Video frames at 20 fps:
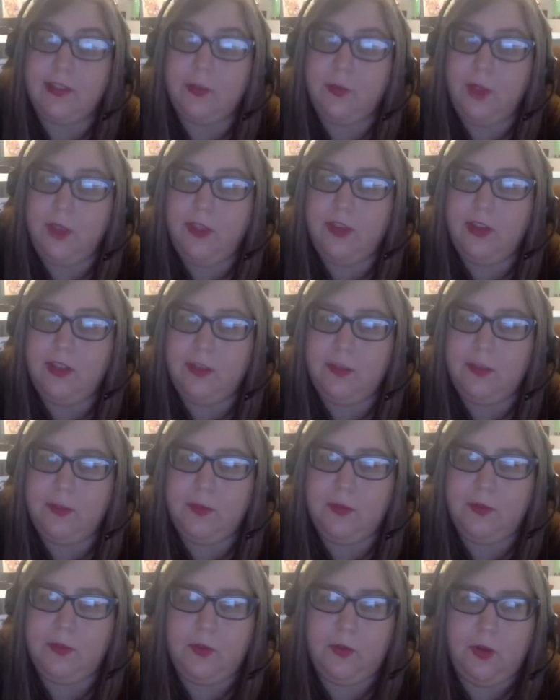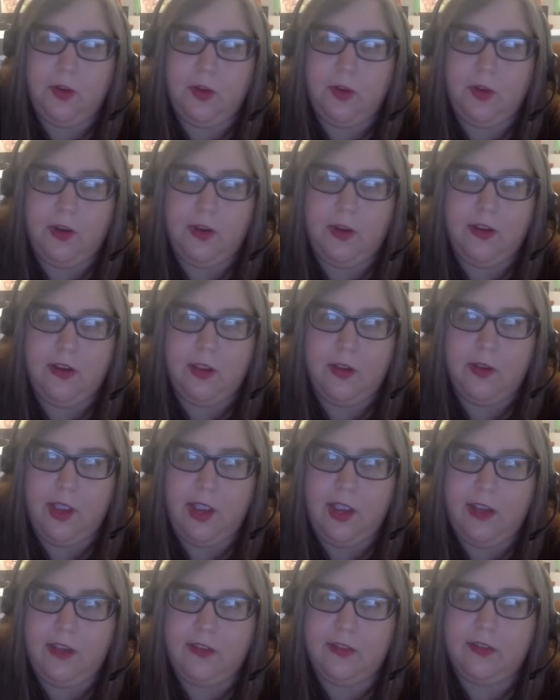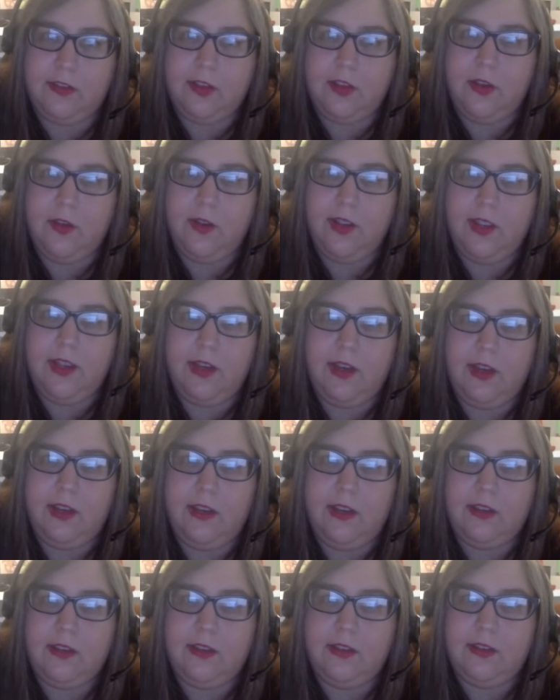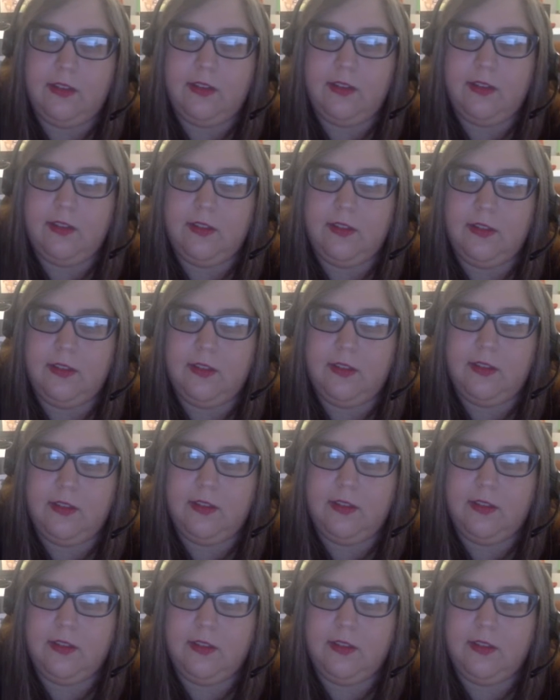the way that it's supposed to work. Okay, so it is